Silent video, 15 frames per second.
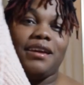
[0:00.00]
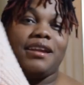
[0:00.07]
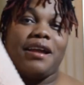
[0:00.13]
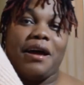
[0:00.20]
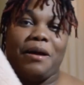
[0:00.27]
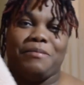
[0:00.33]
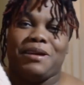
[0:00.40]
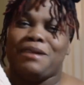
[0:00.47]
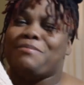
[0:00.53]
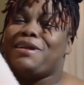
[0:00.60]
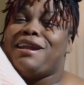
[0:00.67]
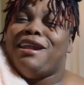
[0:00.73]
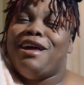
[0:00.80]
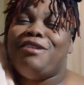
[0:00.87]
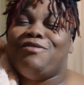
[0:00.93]
you know what I mean?
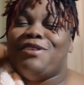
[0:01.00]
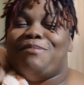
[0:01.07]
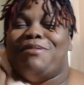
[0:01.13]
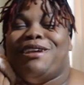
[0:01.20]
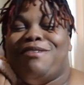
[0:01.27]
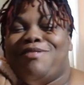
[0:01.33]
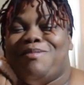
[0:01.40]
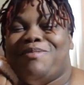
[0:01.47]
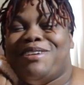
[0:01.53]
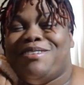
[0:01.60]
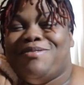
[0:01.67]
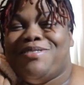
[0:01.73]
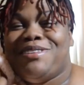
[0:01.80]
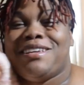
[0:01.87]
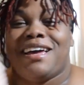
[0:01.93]
Love
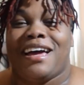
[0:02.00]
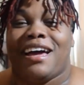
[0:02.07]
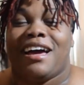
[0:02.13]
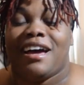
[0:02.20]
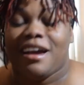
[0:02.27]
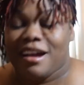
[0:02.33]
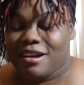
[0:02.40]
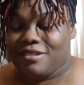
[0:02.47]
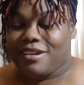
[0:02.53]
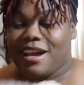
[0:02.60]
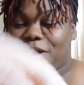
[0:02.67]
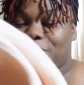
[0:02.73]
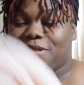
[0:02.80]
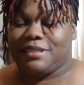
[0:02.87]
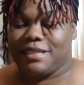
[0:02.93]
it.
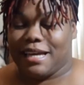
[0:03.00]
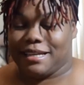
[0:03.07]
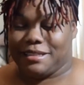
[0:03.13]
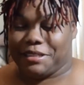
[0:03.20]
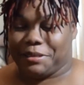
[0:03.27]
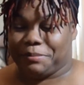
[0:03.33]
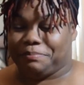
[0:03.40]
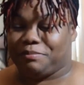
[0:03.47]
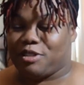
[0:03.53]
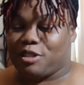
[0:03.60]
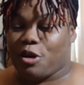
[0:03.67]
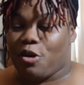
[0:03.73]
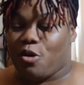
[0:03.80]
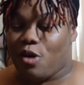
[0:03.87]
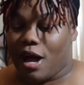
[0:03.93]
Right, yes.
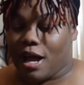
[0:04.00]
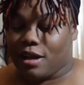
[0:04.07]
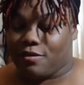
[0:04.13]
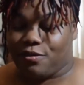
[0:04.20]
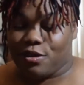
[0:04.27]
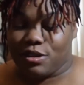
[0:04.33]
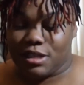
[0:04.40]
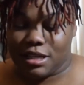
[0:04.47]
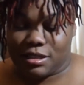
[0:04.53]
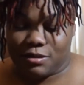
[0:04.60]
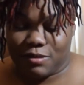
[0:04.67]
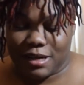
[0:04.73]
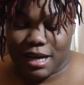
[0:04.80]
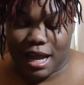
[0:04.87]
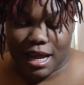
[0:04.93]
So for this
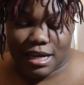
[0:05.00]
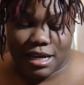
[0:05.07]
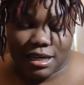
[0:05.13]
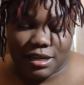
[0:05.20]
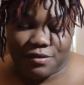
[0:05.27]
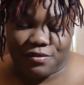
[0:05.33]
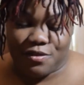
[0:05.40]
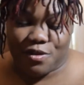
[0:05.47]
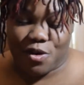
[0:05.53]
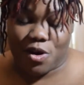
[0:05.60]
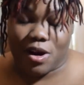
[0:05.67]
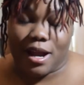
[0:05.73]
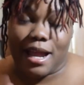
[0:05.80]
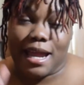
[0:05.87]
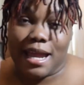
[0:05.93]
one I got it
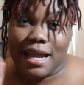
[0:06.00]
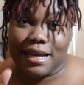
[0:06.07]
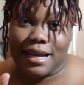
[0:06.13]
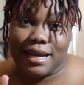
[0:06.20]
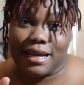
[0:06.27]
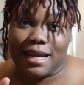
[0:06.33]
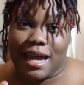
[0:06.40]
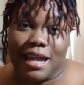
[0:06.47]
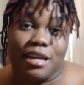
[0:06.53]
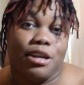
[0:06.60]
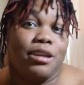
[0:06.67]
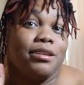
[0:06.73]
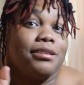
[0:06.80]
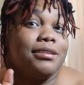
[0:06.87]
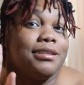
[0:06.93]
for
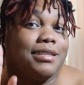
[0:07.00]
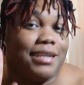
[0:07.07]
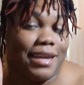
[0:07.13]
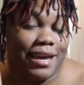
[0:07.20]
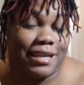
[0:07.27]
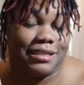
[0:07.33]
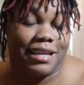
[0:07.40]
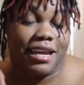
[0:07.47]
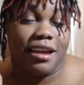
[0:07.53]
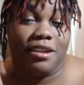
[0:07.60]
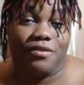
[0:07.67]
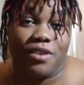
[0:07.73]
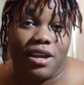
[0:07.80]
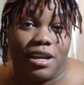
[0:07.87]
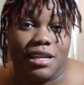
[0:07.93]
$8.99. Yes, I got it
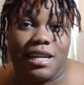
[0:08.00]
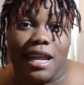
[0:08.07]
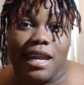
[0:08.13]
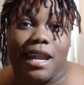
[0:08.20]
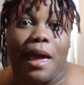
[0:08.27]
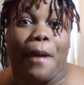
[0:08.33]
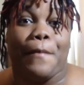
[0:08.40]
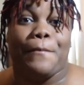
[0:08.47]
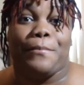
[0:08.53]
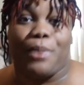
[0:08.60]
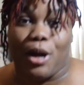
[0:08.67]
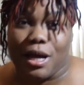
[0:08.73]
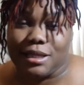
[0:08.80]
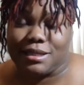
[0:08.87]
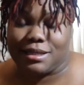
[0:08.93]
for $8.99,
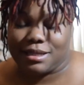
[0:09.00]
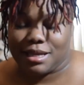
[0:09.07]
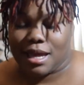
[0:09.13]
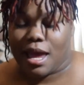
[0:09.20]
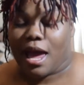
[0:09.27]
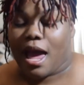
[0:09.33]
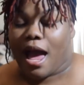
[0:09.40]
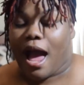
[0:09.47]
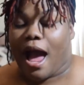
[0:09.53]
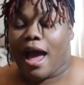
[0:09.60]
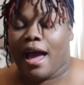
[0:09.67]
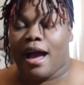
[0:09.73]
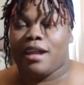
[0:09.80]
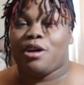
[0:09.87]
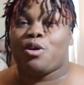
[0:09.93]
but I
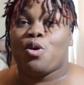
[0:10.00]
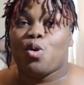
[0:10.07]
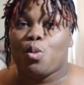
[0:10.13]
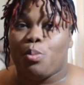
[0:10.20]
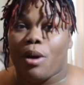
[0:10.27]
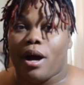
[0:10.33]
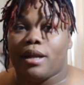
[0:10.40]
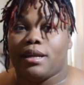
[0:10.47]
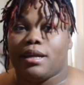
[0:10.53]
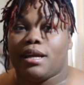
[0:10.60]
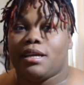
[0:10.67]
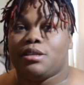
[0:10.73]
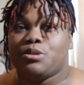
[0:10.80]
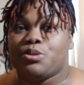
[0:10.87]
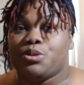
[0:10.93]
had a coupon that I
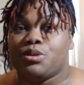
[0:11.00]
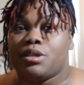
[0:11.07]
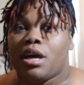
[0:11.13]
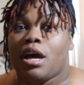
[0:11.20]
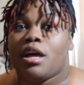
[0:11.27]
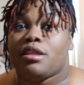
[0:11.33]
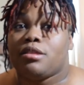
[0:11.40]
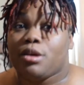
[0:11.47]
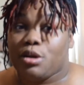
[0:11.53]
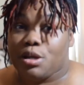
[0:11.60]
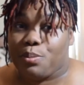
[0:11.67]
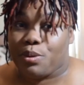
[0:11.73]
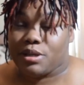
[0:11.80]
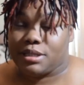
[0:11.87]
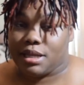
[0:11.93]
used
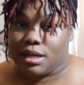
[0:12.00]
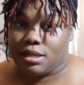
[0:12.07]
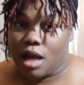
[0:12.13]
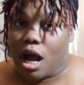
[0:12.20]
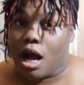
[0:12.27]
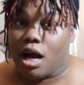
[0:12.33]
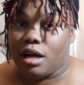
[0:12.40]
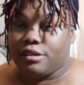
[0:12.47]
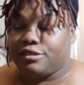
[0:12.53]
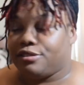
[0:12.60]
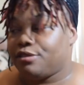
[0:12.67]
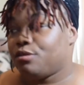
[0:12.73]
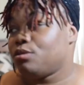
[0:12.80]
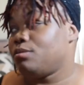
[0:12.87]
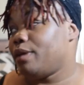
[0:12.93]
30%
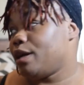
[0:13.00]
off with my